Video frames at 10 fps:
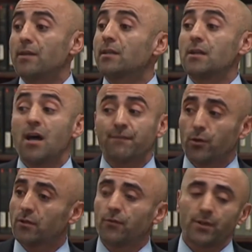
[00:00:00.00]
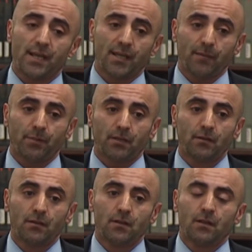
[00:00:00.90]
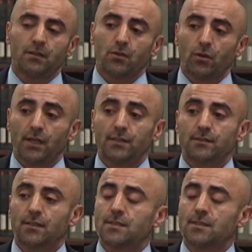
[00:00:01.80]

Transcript: and they're not voting for the A K P, the Gulenists.